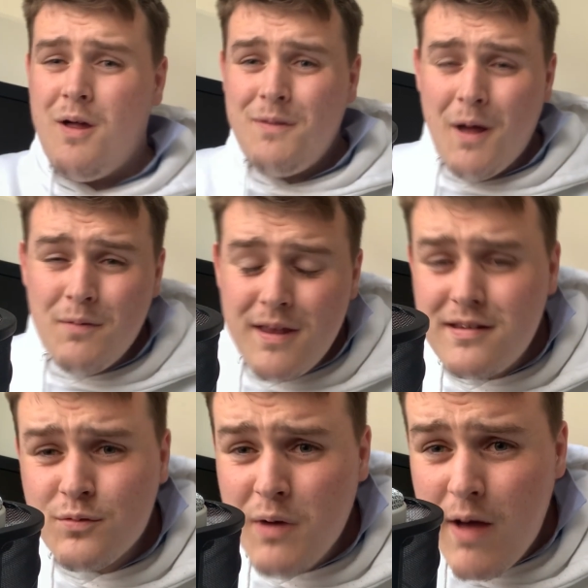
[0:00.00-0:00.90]
Now, this
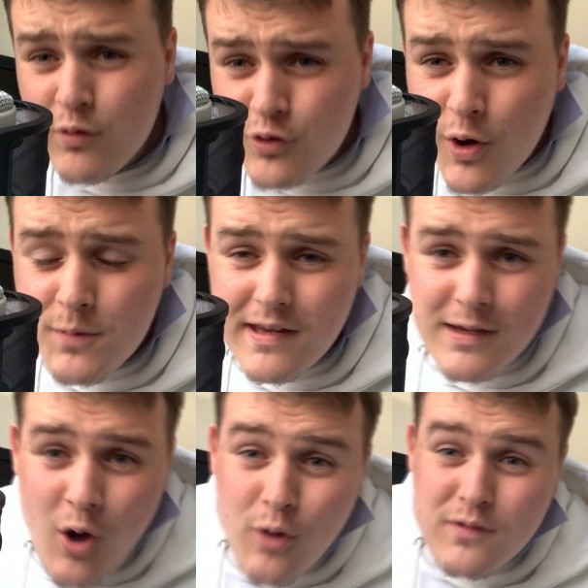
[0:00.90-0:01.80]
is where the juicy
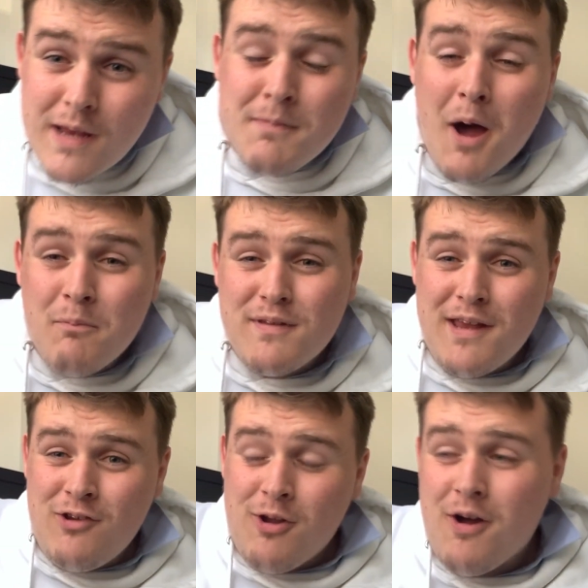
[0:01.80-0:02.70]
gossip comes
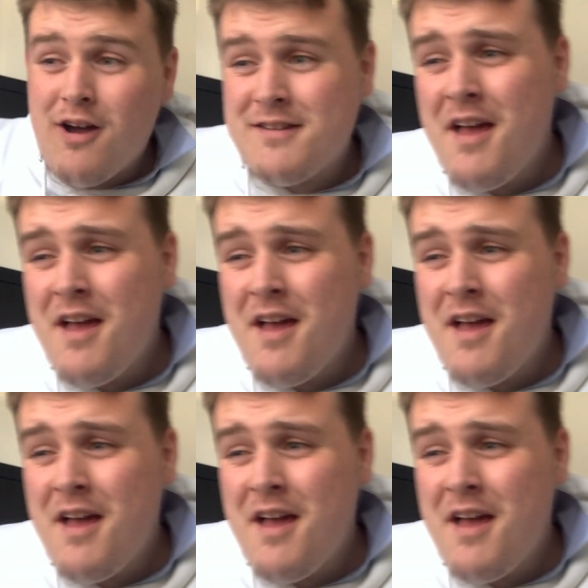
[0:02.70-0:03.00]
in, you guys.